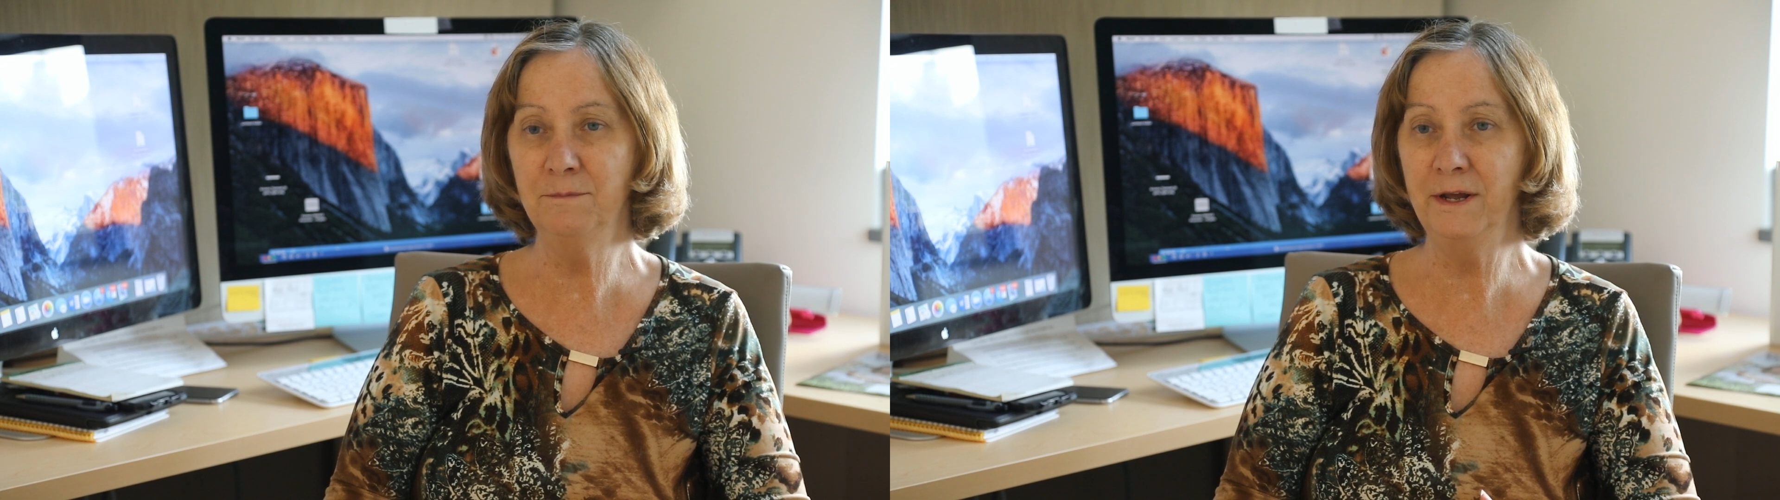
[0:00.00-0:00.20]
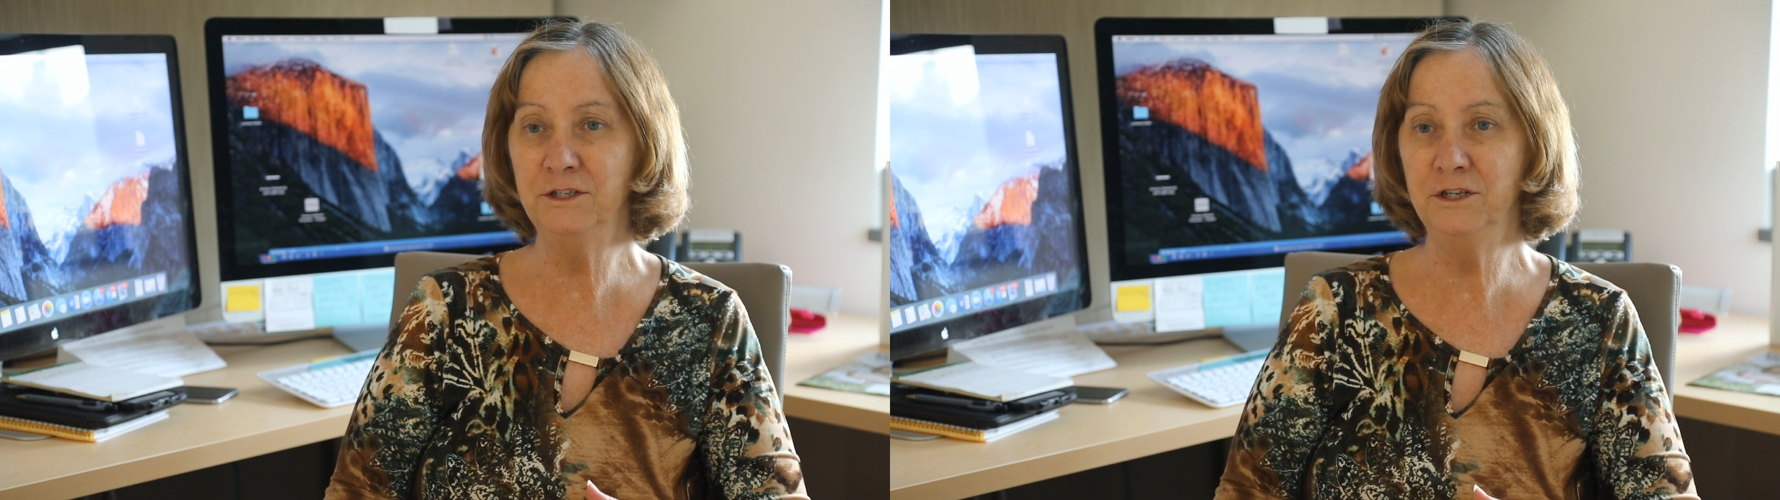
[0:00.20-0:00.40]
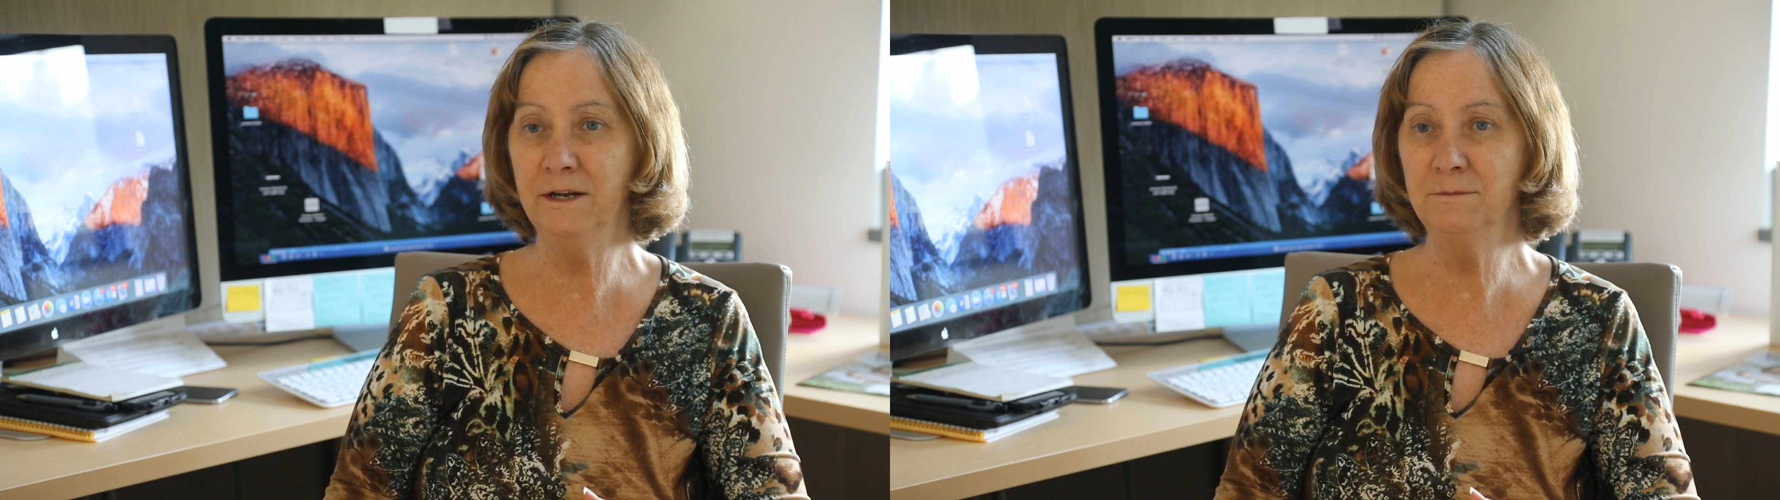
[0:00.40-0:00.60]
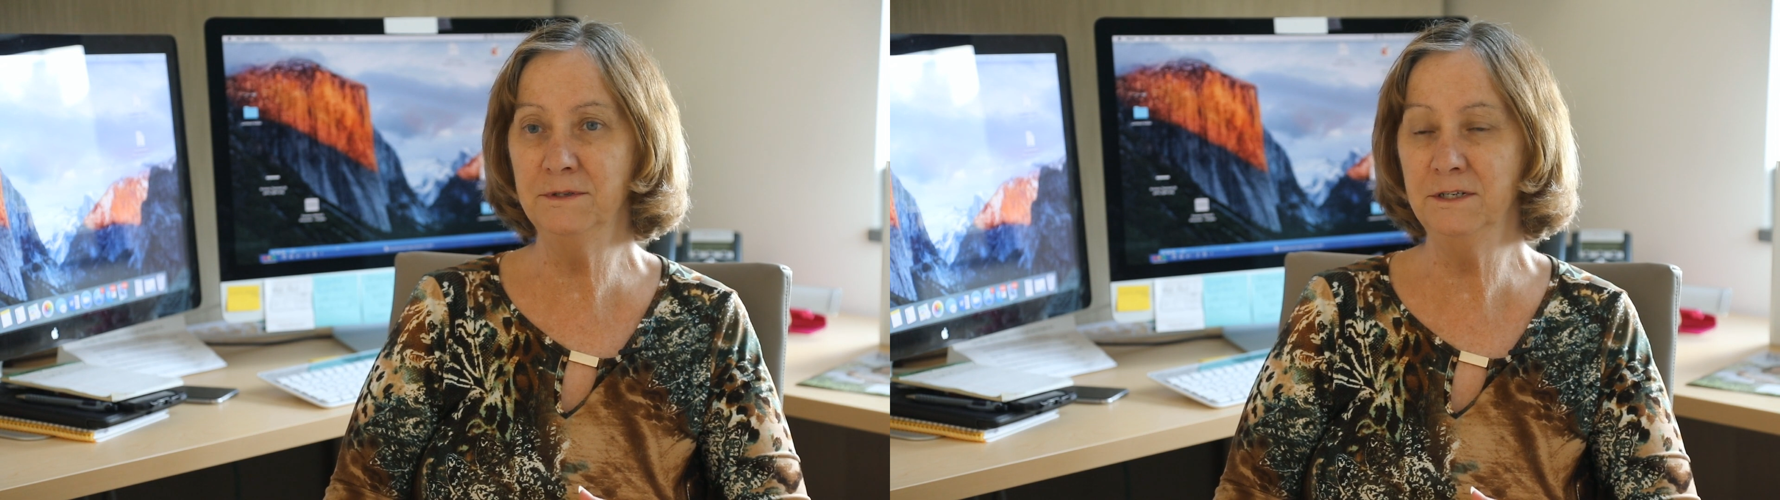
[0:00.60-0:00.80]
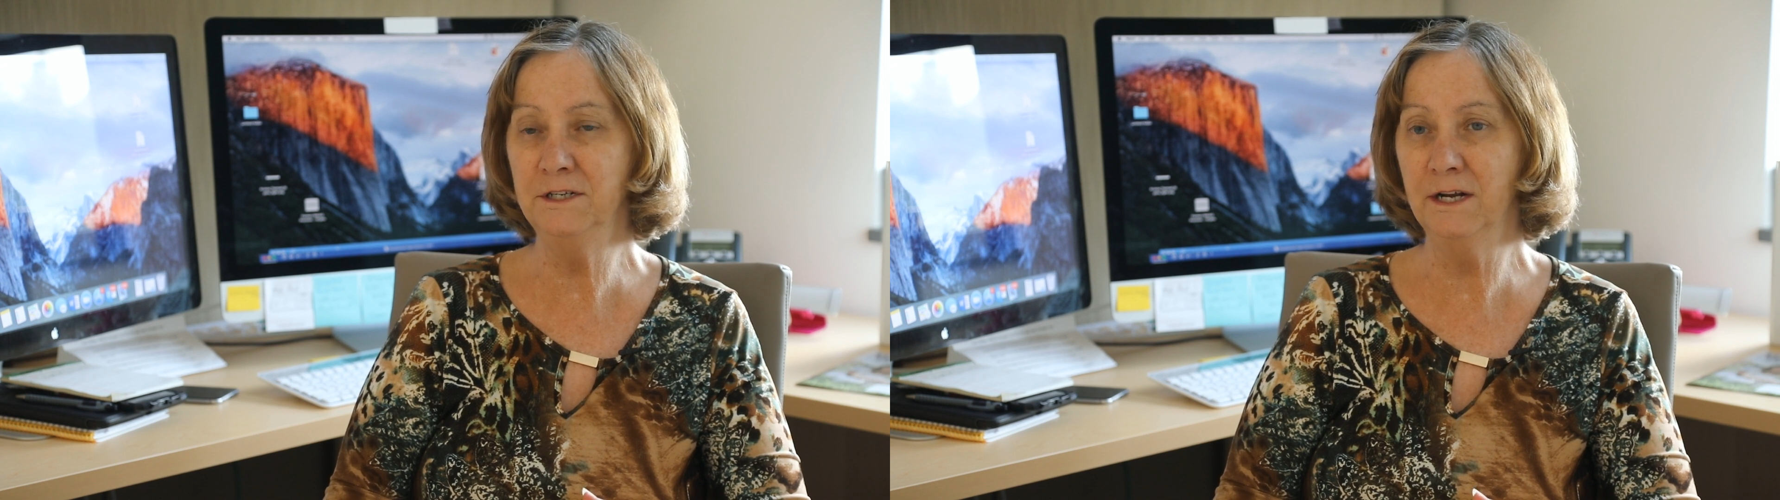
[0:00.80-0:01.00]
make
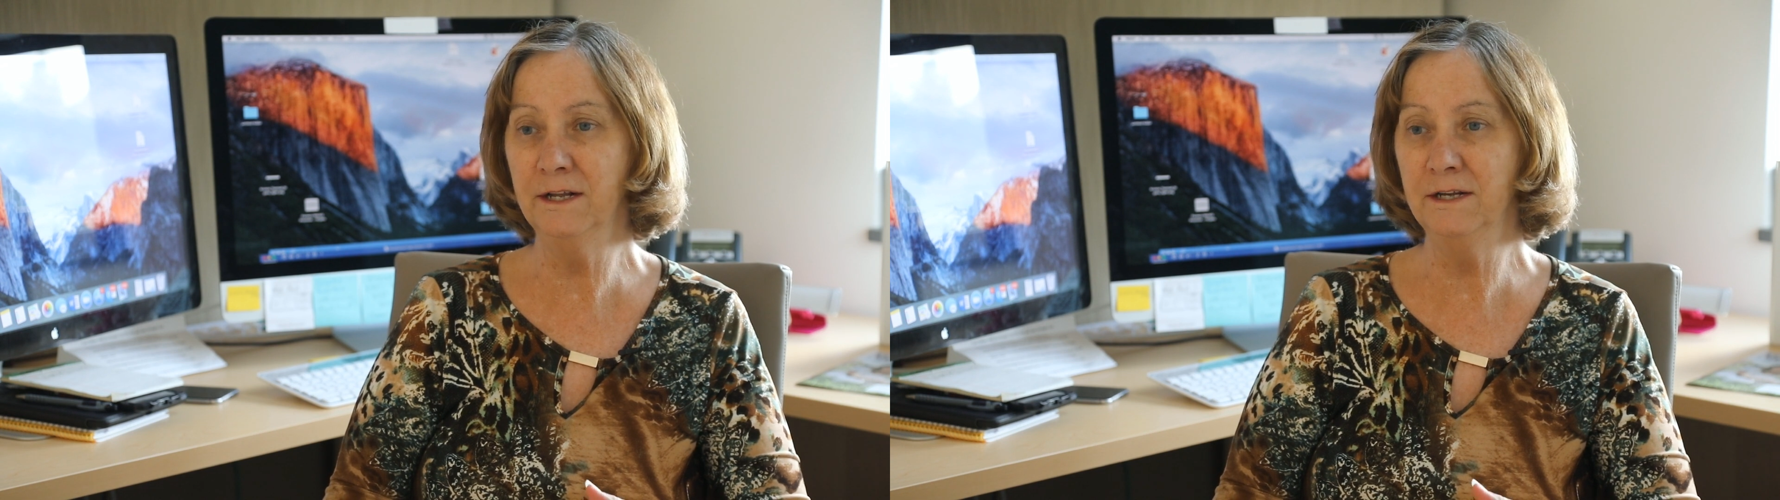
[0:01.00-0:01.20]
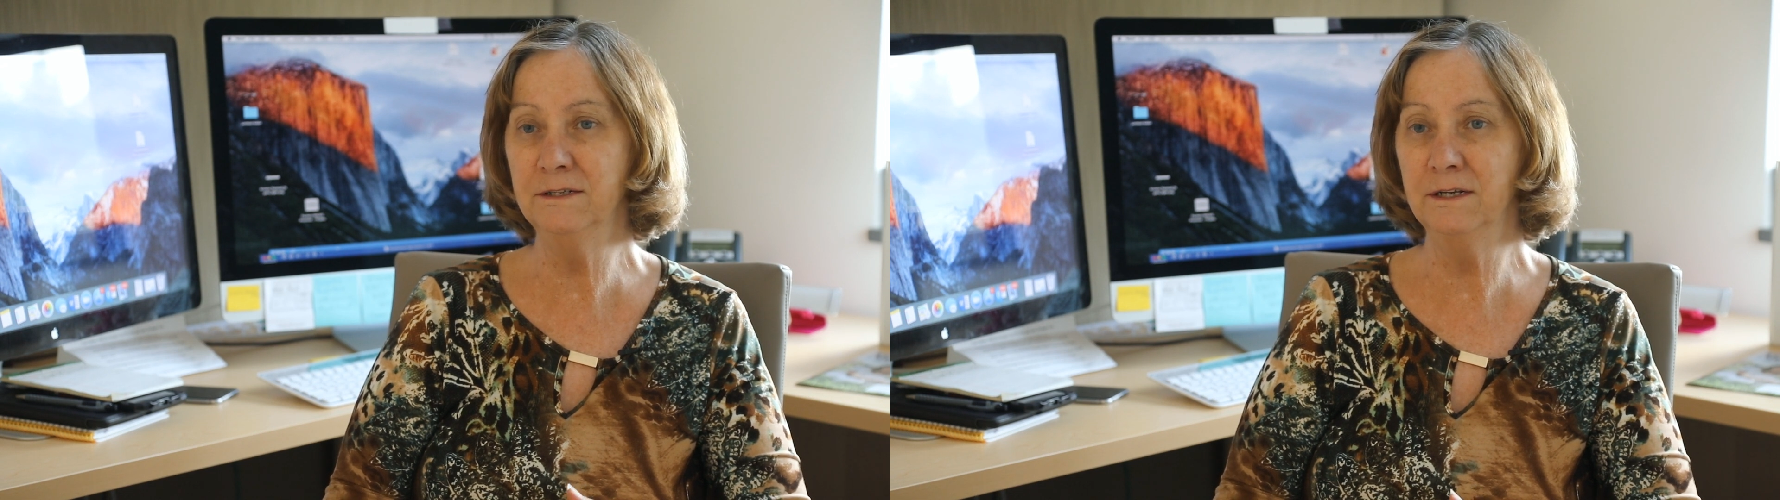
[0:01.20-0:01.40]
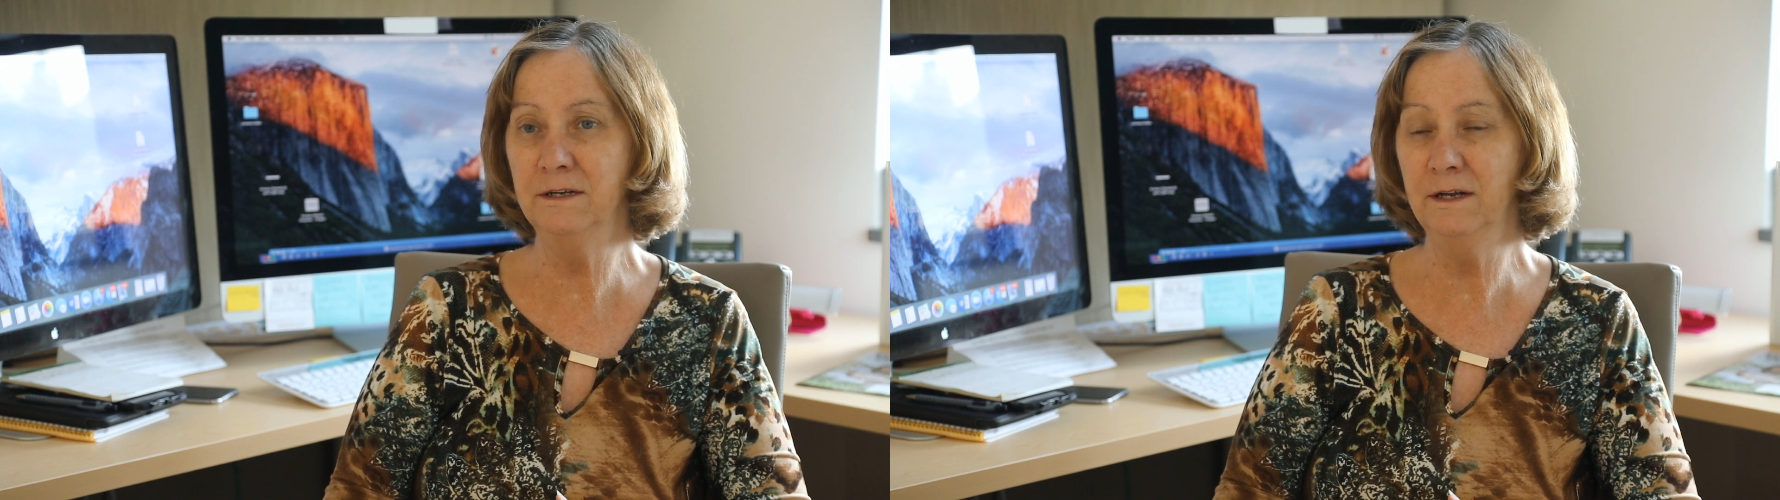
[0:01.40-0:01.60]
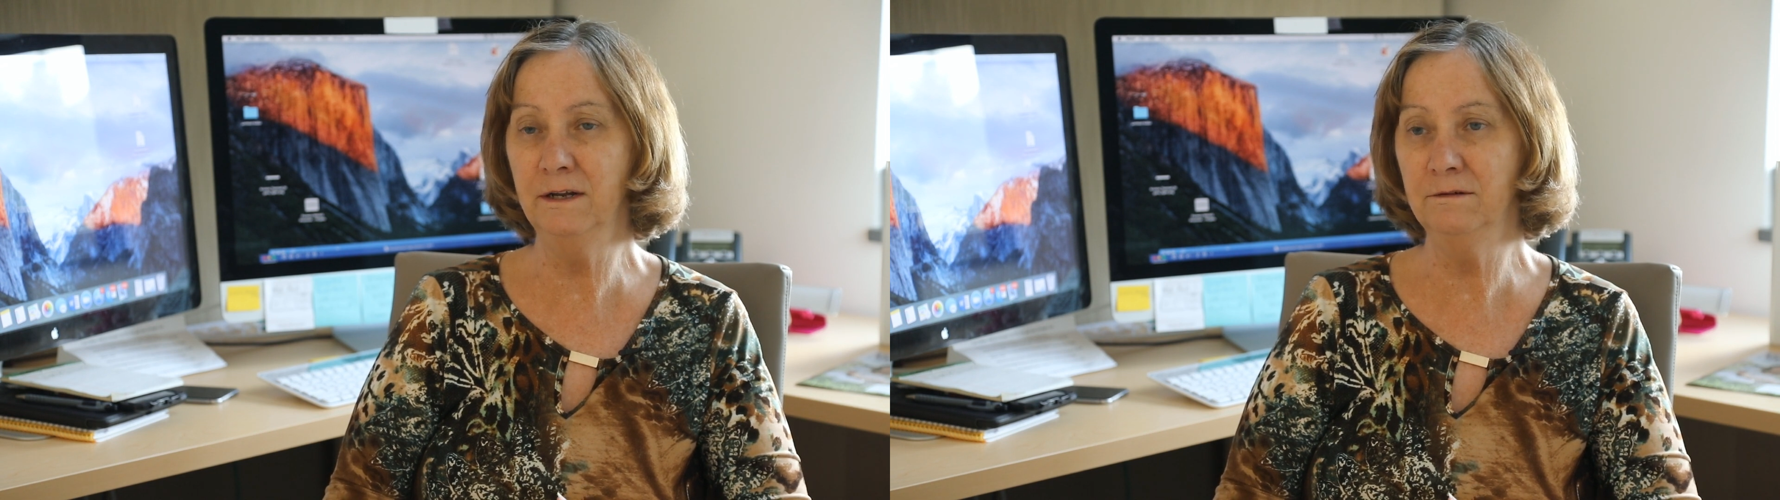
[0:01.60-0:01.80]
jams and jellies and